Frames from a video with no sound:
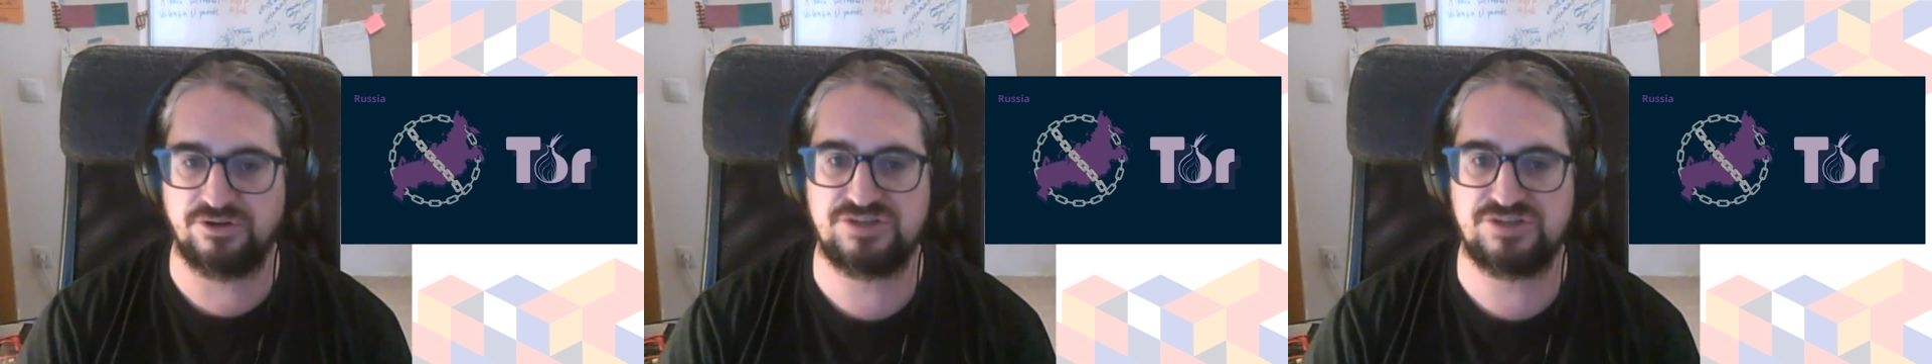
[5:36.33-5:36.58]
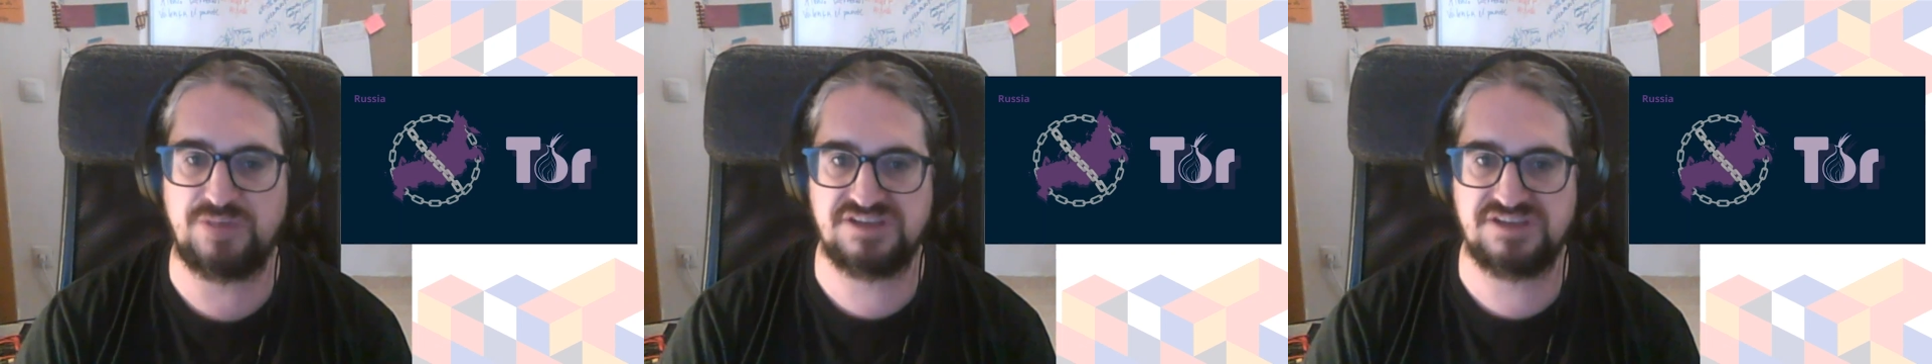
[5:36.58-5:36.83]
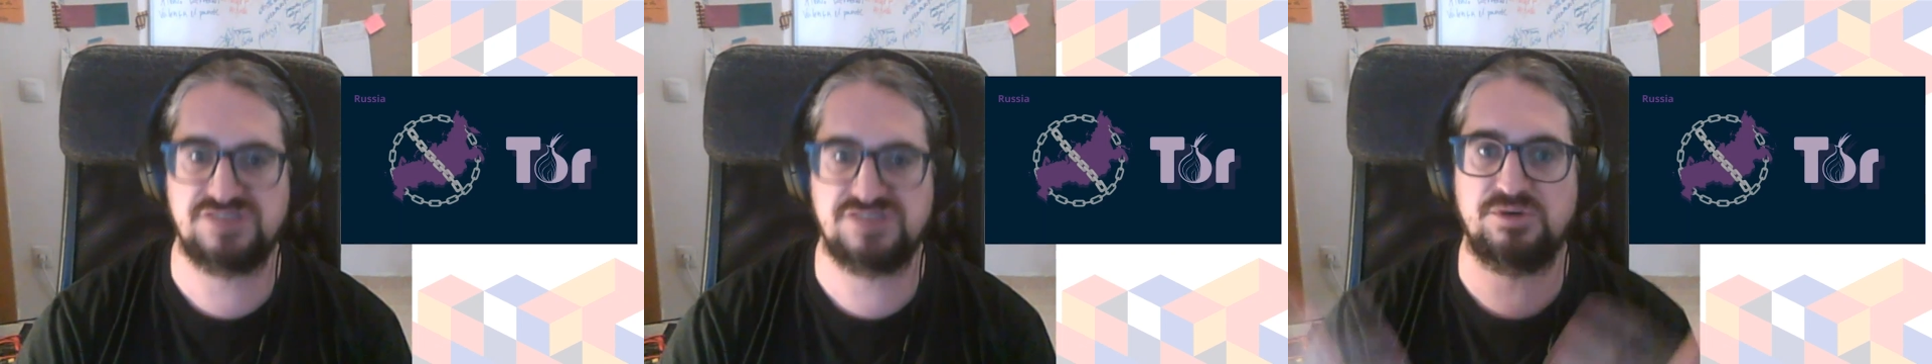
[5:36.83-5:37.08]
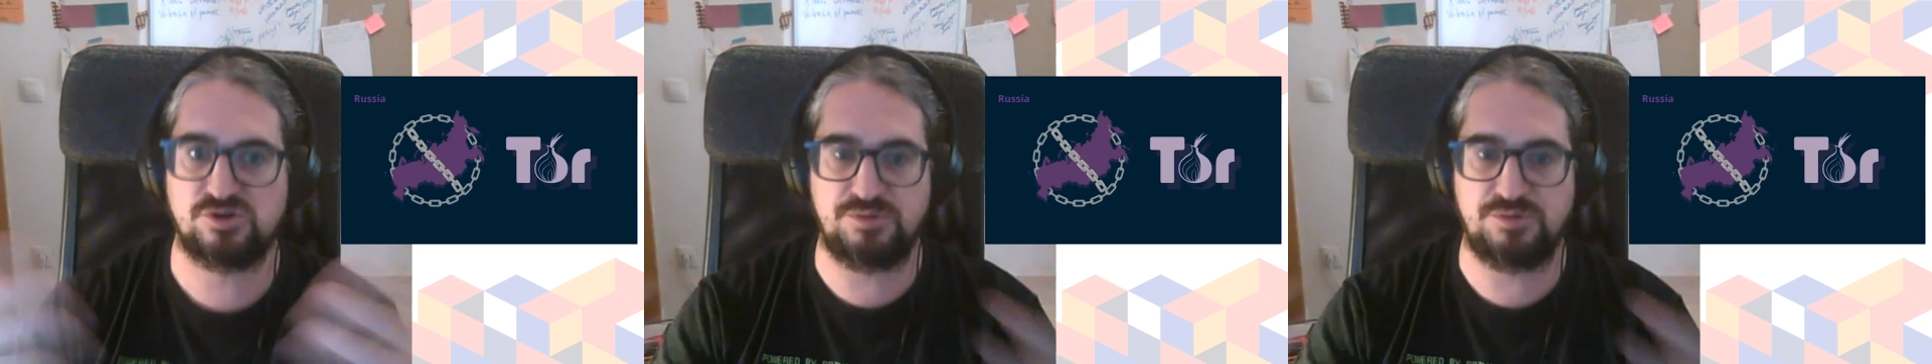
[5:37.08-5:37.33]
these places
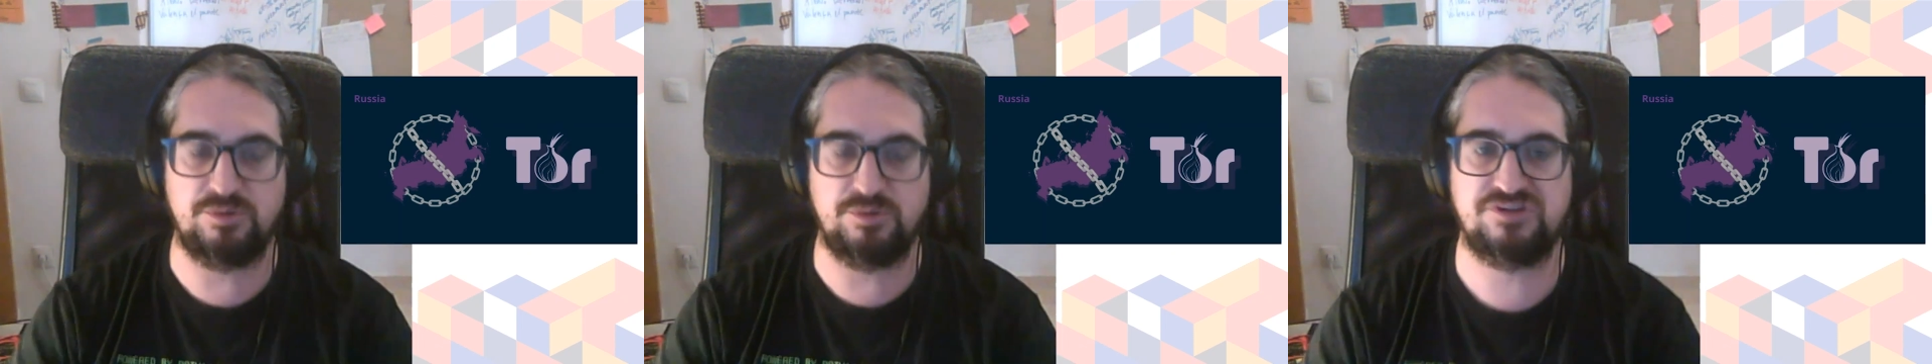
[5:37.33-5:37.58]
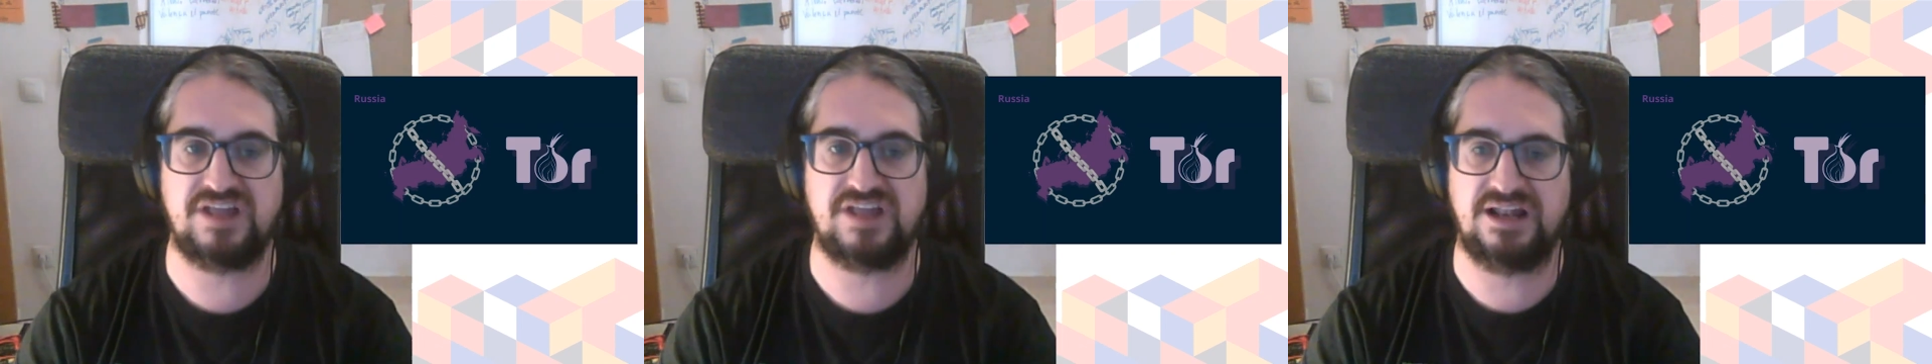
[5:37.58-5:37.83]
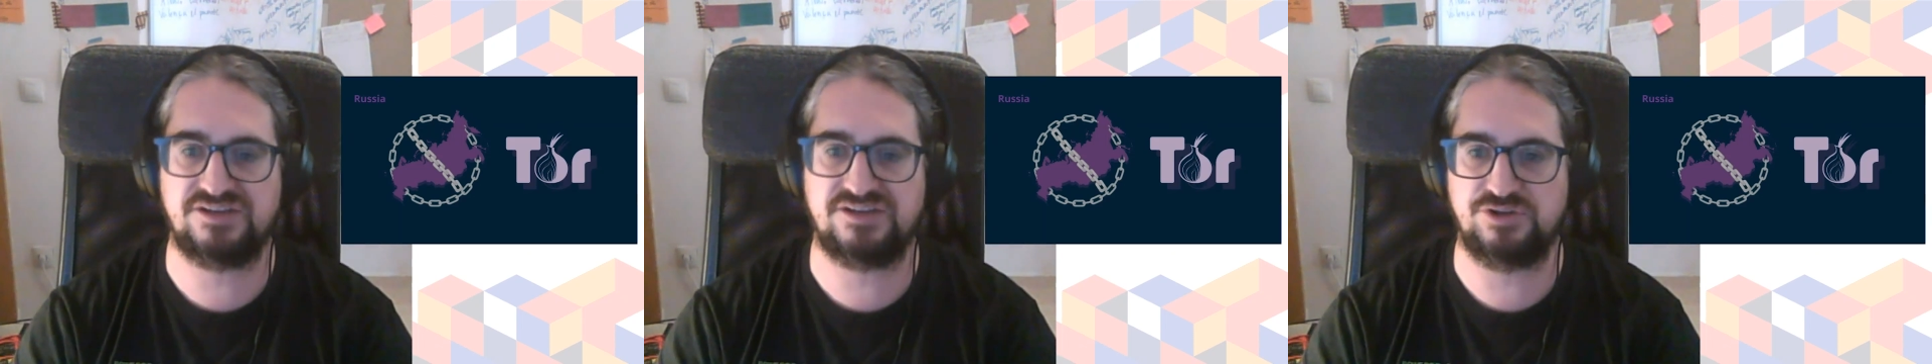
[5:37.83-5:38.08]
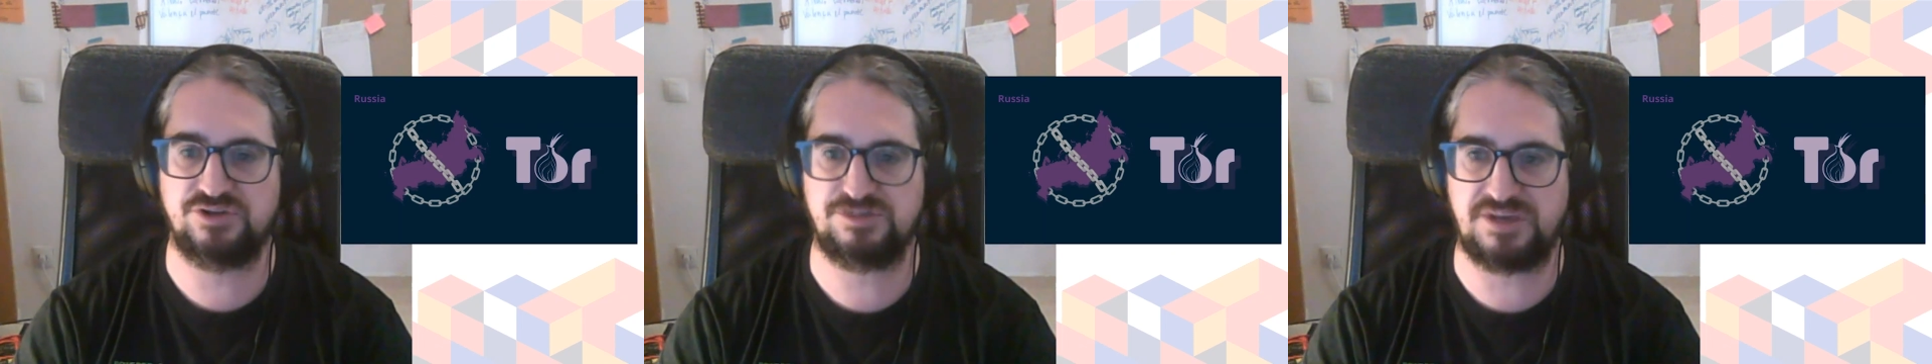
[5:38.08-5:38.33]
because people tell us
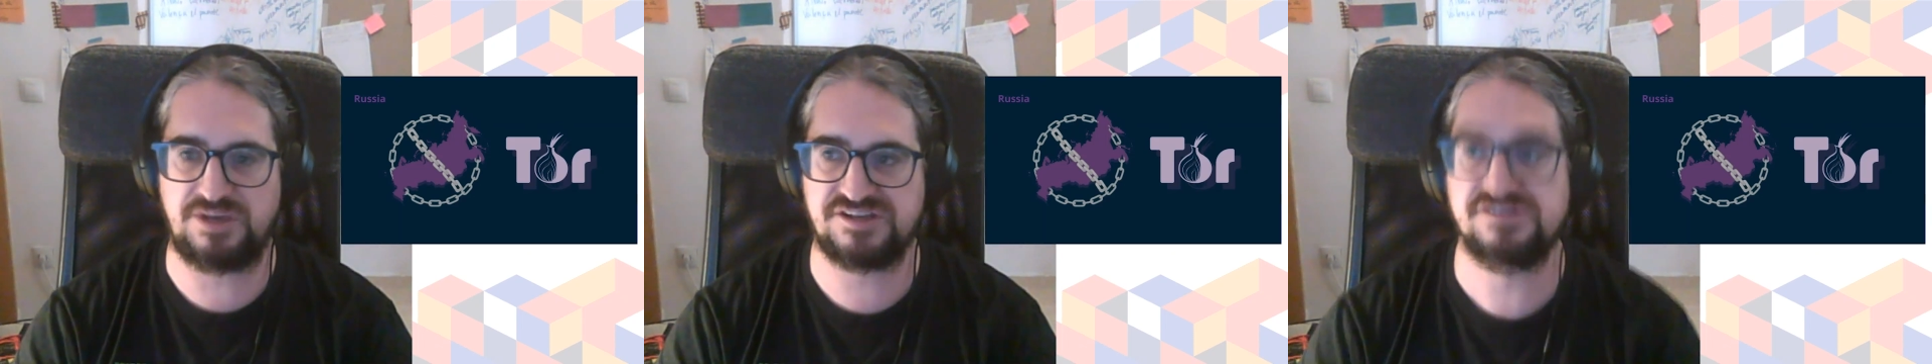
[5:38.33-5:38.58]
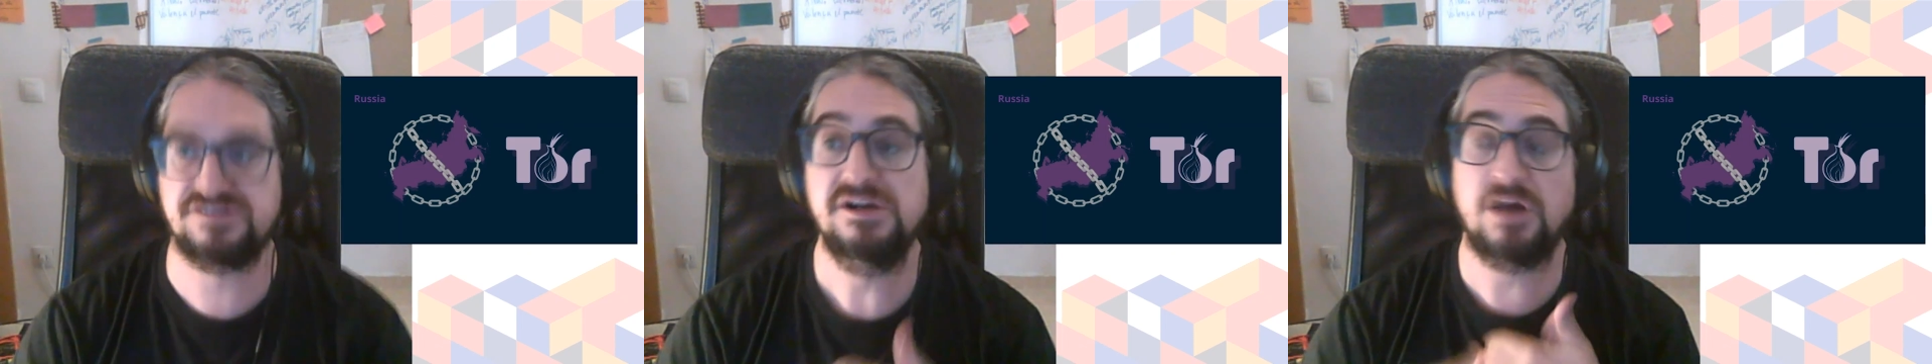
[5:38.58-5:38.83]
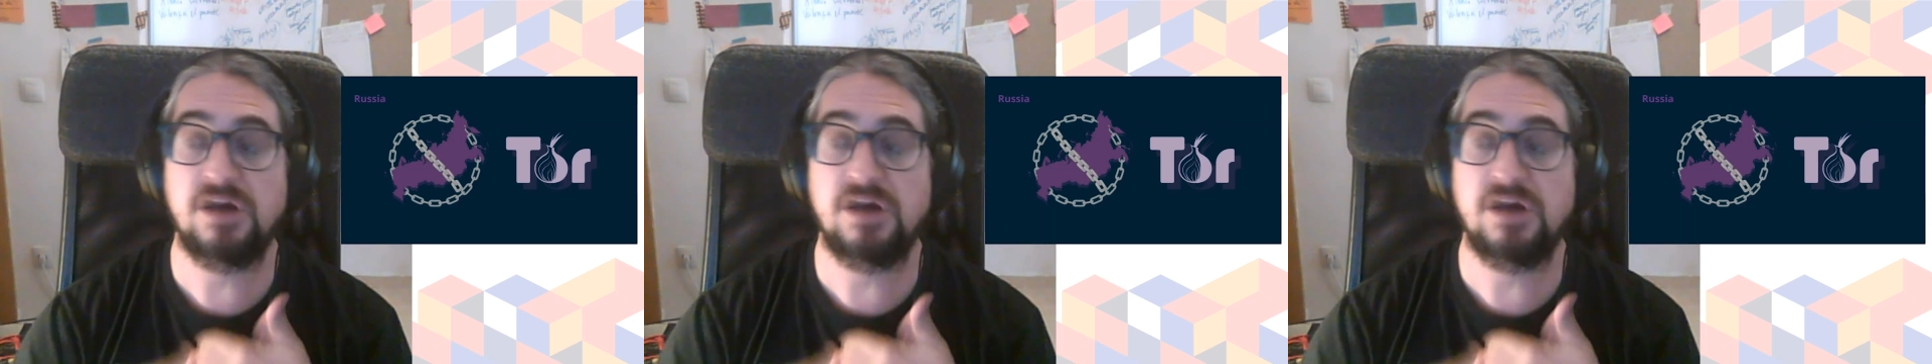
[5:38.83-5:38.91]
on these places,